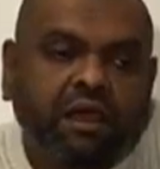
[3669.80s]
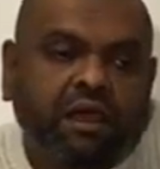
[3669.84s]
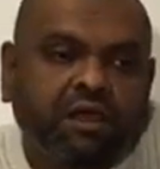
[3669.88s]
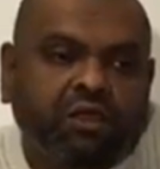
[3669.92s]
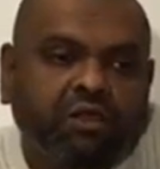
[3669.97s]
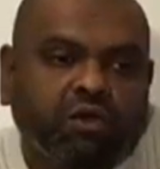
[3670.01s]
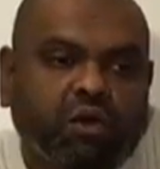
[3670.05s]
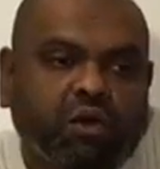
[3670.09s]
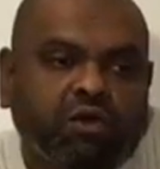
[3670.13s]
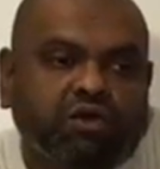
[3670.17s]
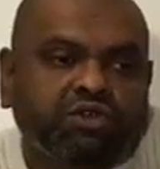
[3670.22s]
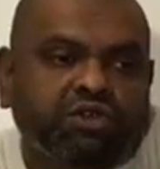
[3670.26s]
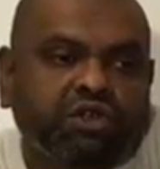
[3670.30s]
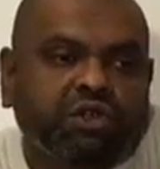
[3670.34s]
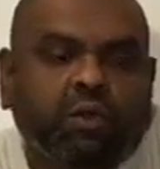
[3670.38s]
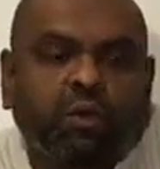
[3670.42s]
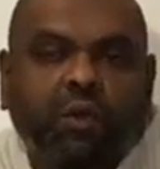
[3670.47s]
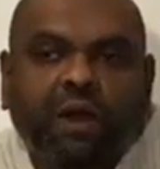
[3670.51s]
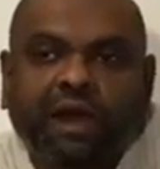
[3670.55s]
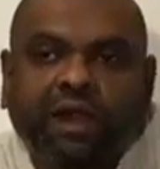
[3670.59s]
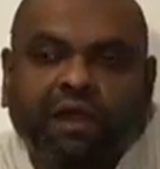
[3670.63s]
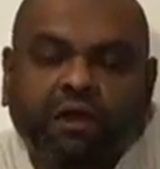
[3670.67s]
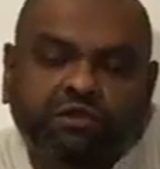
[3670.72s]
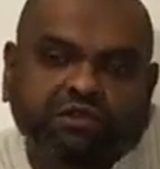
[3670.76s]
The 100
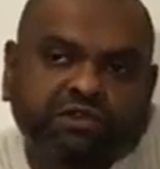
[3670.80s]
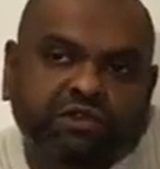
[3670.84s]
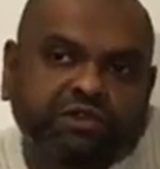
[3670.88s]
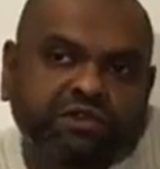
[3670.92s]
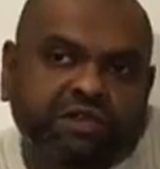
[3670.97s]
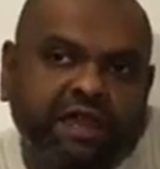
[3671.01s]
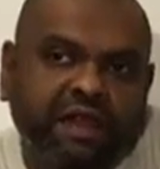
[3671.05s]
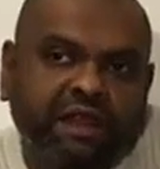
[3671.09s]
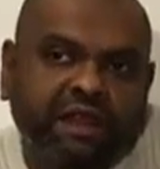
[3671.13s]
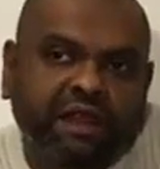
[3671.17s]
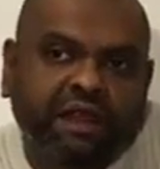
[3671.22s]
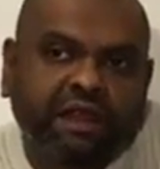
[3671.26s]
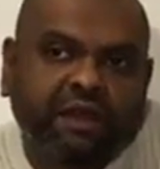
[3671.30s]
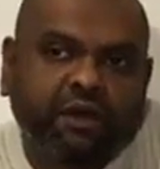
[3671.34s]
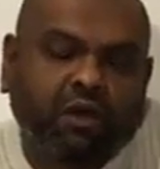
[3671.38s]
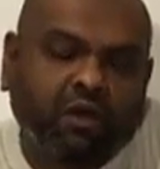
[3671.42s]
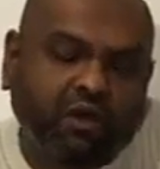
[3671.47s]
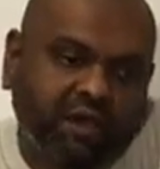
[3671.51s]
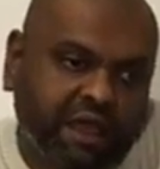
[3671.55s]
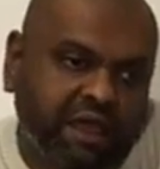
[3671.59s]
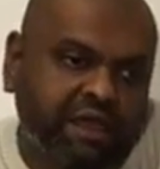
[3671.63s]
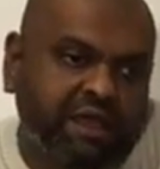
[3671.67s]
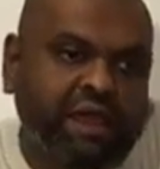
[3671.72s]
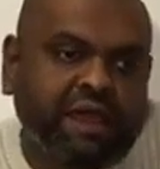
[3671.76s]
warehouses are
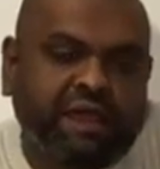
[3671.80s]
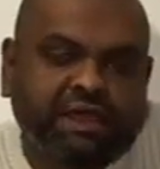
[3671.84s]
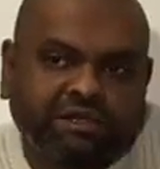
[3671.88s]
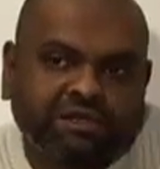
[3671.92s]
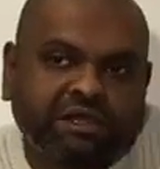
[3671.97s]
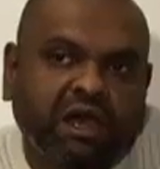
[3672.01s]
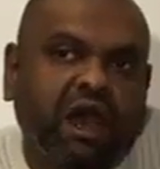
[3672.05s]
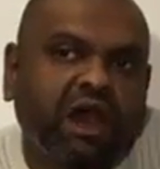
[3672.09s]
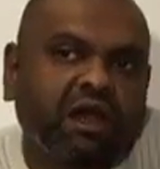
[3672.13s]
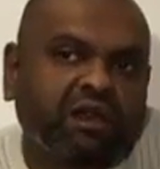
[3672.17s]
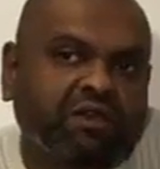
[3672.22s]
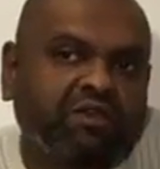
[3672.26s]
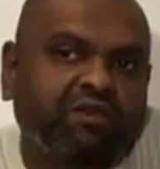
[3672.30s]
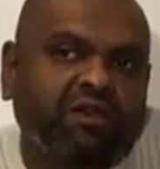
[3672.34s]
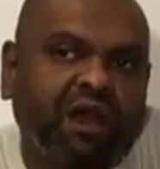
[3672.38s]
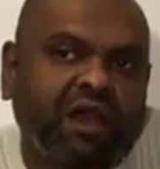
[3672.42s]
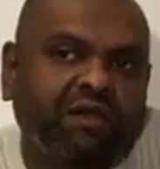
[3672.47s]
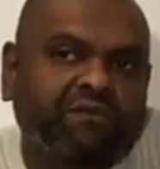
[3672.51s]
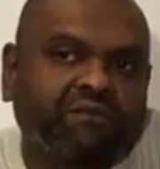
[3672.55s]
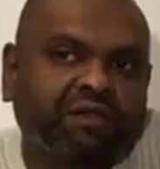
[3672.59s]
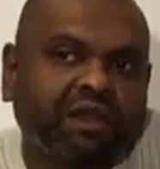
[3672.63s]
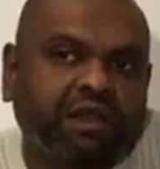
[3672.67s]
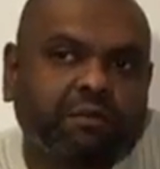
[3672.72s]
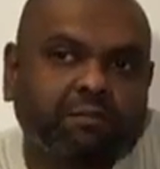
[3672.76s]
okay, yeah, it's hard
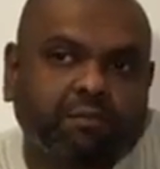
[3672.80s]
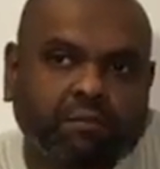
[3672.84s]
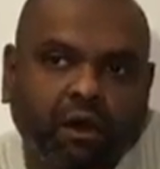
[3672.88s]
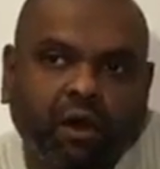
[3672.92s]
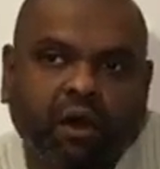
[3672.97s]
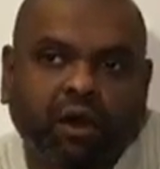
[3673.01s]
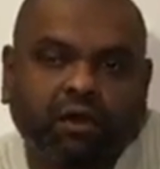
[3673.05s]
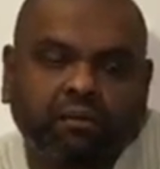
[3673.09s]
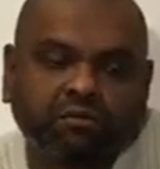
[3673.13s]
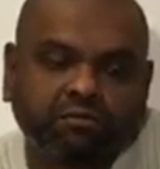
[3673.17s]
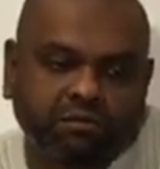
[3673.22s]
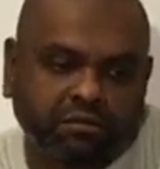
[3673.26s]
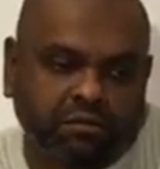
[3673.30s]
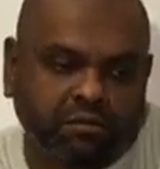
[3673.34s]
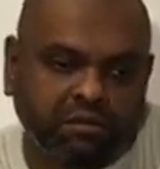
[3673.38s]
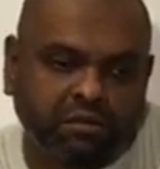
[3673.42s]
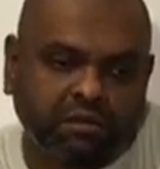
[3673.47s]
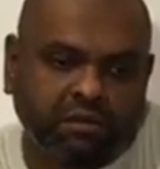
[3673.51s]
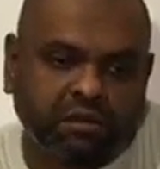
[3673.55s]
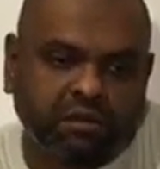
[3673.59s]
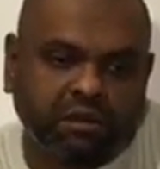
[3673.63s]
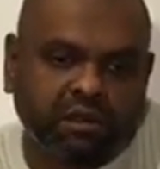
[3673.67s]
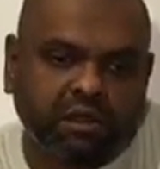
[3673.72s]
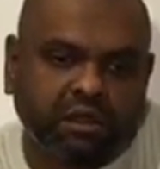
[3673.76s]
grafting, but
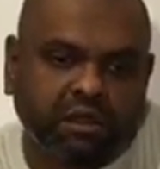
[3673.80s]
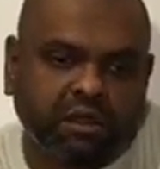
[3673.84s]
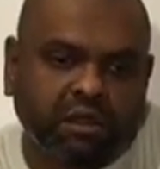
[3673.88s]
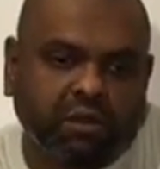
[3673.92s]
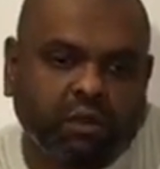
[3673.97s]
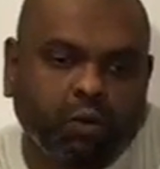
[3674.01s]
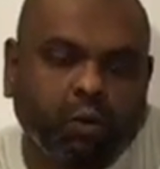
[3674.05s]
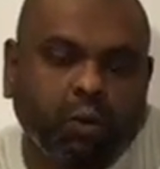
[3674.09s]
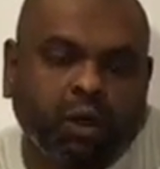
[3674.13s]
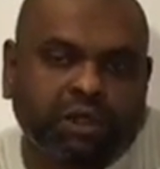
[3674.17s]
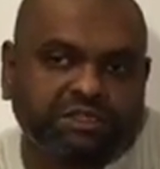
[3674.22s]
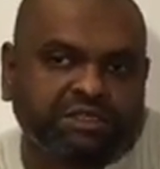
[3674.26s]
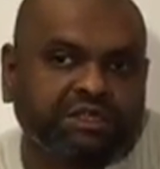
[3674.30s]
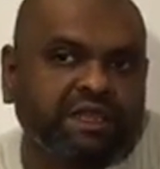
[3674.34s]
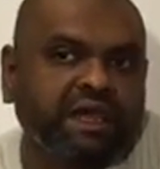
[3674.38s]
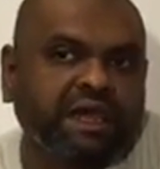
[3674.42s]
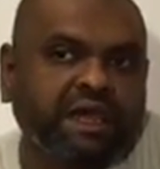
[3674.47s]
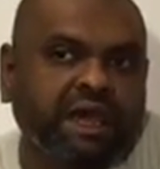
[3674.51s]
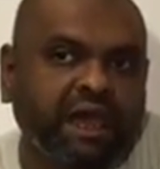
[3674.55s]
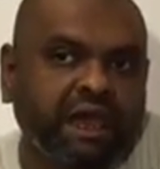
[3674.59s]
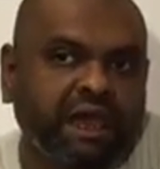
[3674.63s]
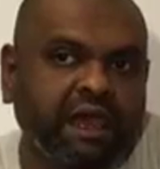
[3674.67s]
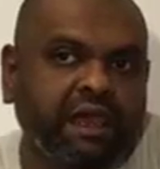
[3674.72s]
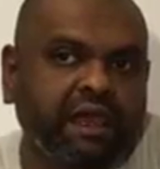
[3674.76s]
once they
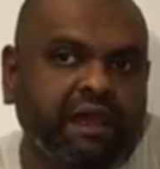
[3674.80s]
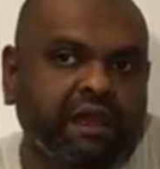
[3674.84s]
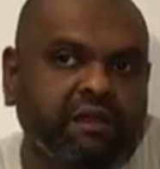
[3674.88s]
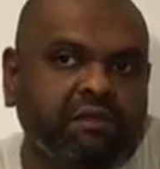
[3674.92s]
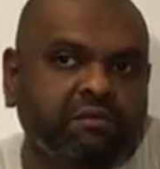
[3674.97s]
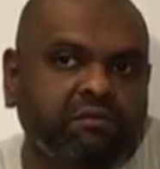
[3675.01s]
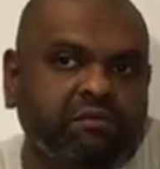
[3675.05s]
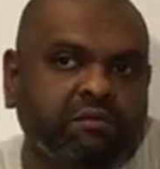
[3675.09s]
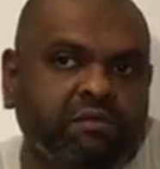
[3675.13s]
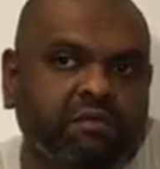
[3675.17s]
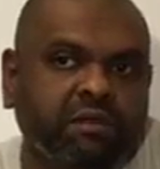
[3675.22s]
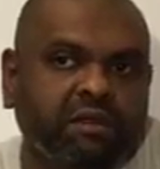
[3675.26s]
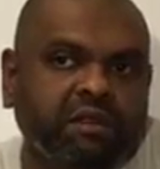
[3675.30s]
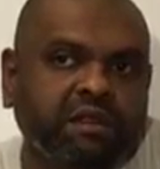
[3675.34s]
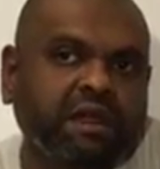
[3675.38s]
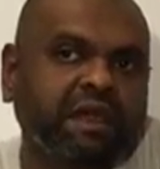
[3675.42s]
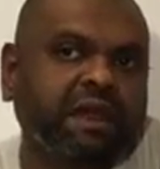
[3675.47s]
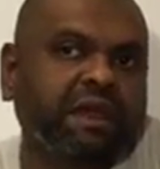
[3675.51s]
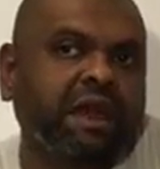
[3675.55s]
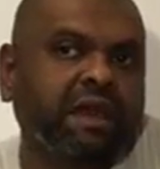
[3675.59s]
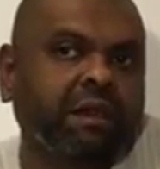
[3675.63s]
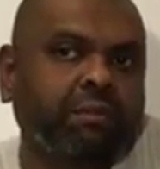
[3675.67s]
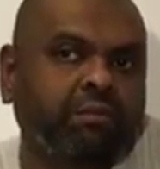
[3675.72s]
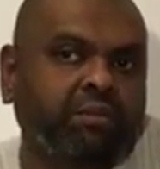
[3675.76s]
get in, they
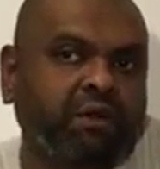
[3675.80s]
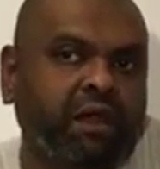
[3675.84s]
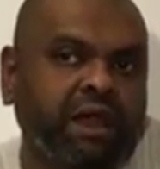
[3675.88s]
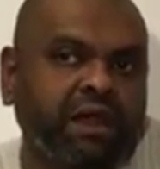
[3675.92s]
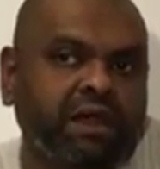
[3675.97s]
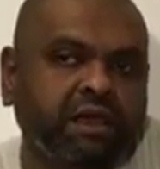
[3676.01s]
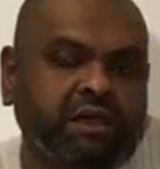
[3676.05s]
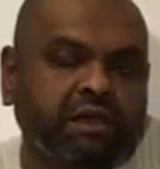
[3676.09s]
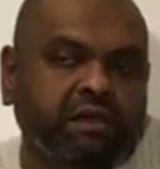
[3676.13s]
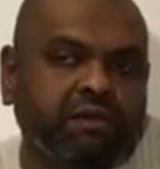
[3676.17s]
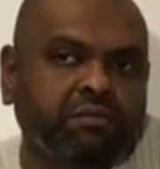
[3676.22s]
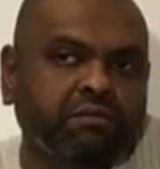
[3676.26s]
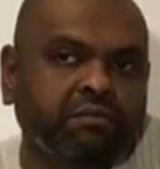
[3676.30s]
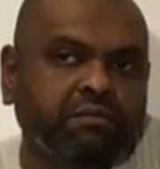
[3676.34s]
get a break.